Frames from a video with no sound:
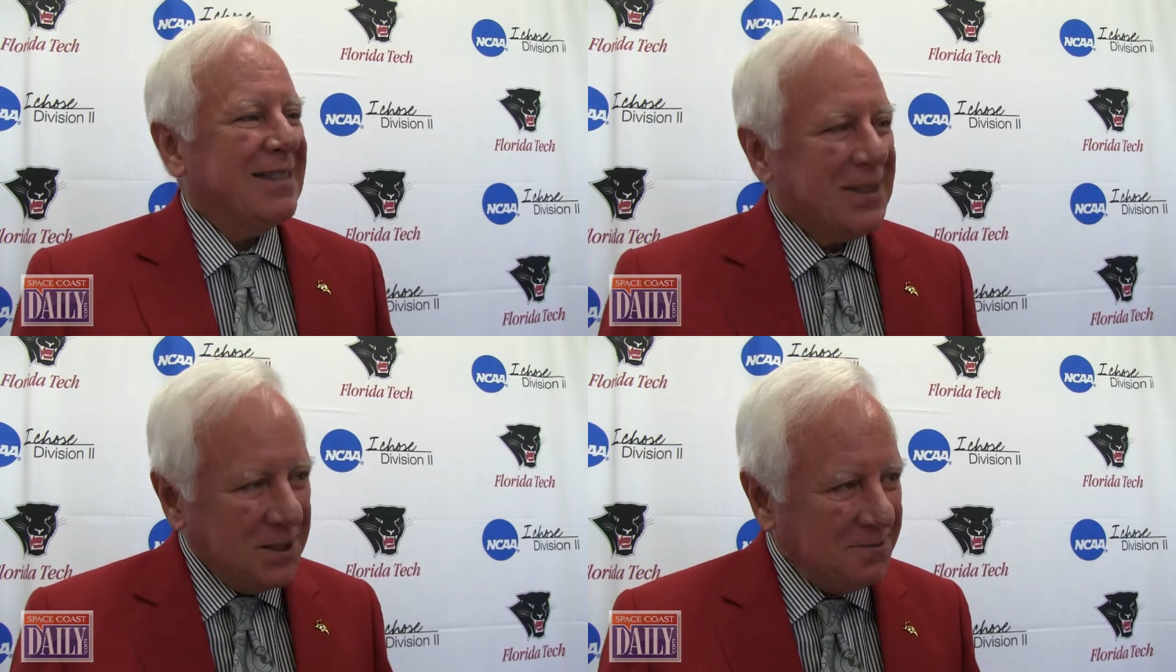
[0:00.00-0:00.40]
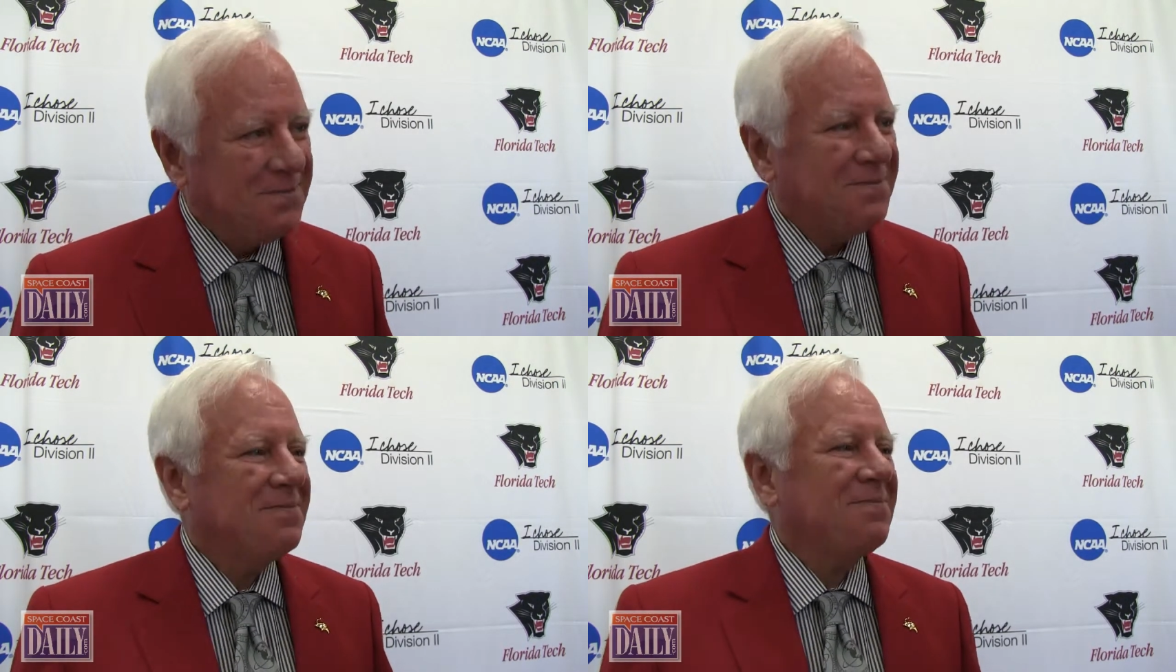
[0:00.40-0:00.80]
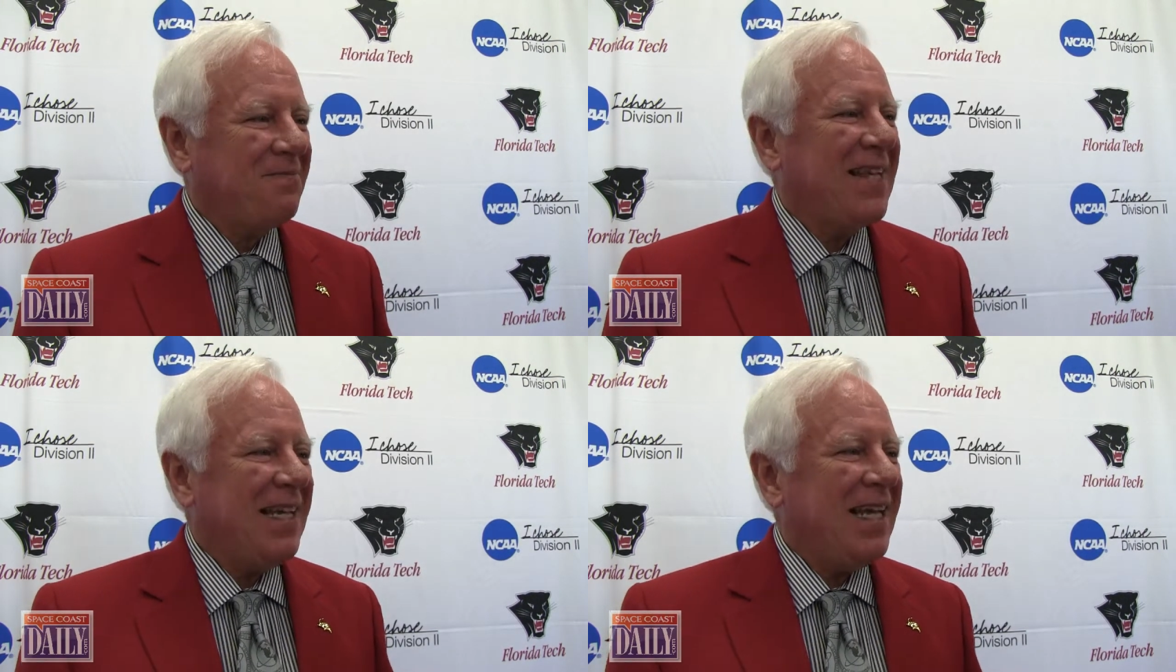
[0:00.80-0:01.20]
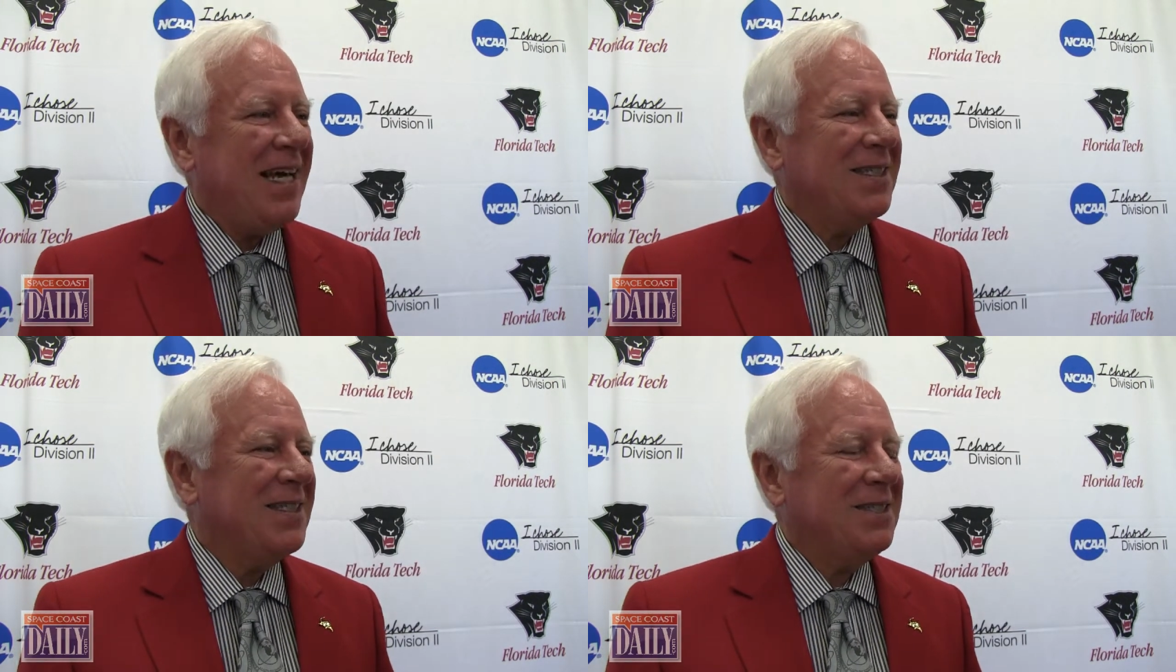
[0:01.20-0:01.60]
So
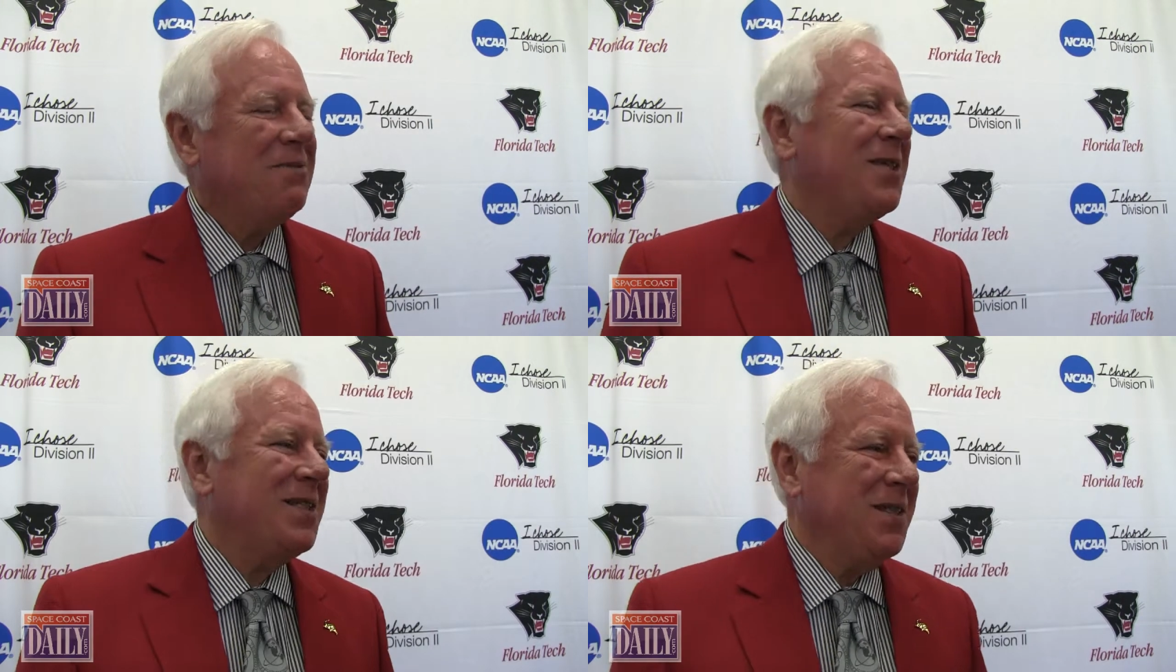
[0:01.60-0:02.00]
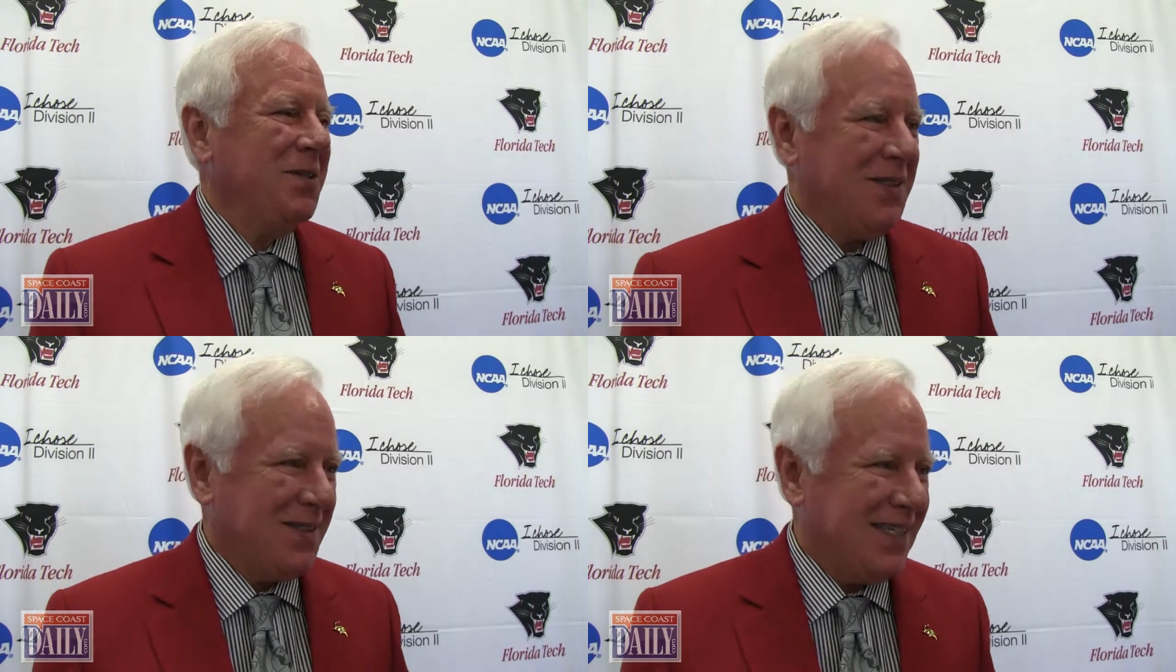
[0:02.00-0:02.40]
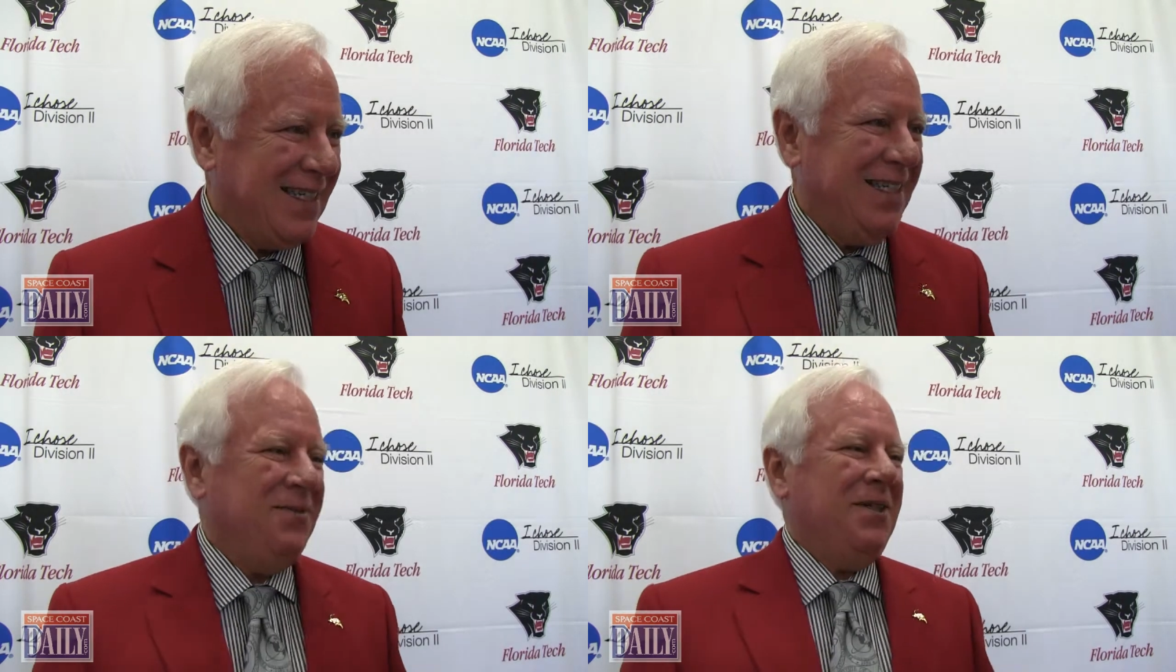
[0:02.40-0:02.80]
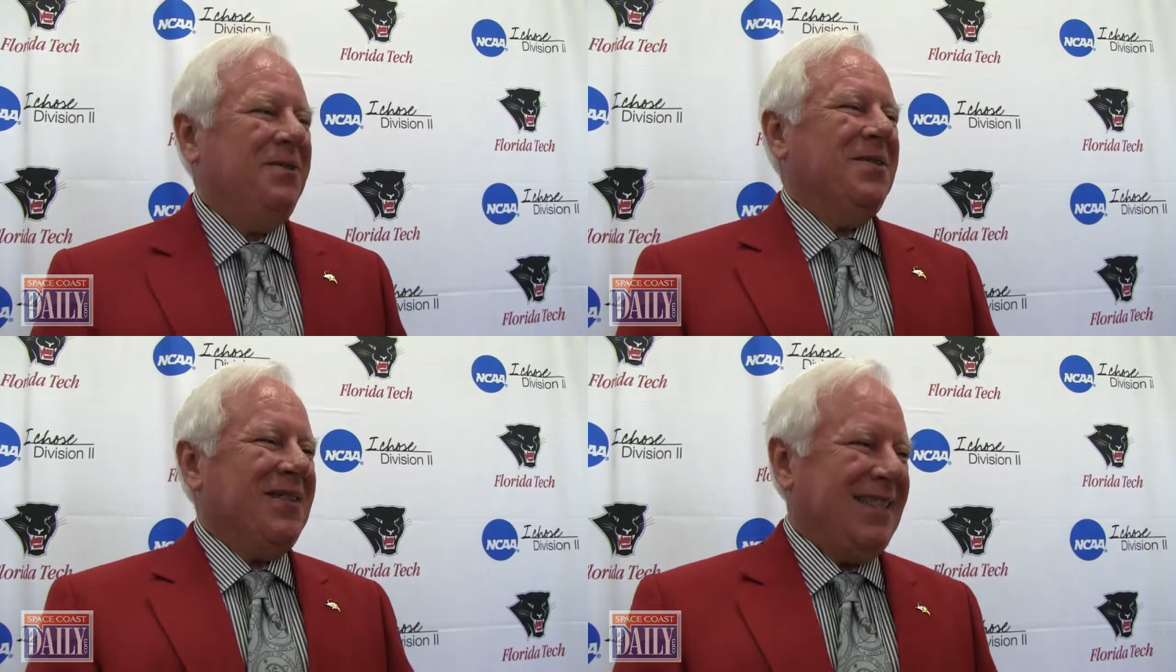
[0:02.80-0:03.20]
he has his marching orders, and
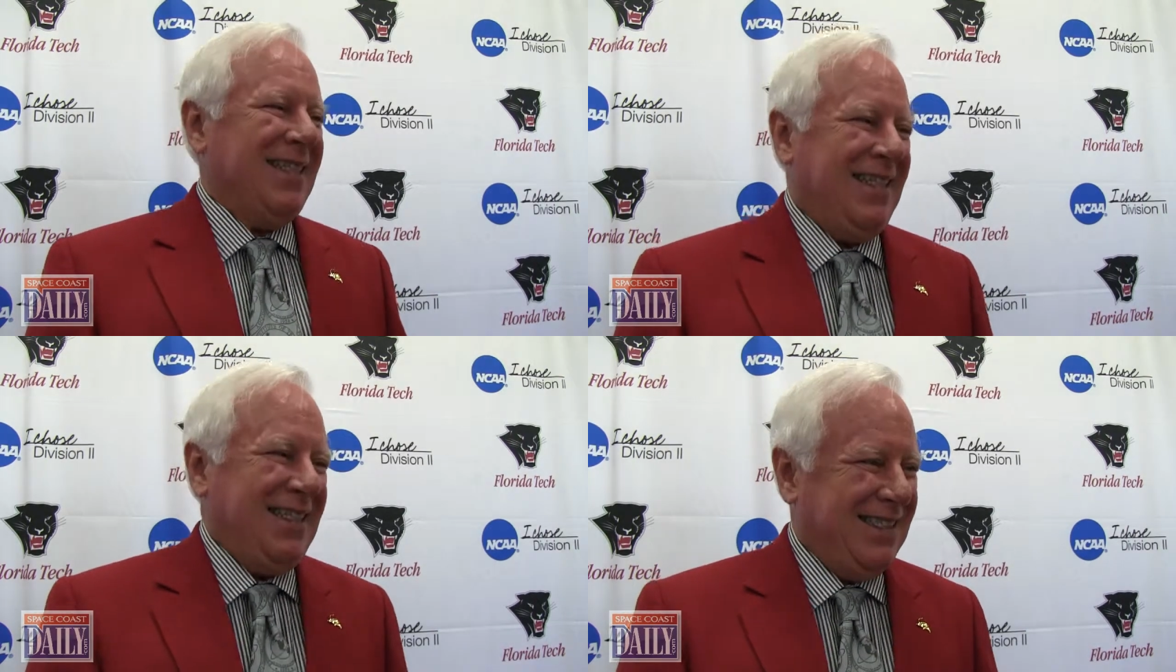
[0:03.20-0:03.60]
we will see.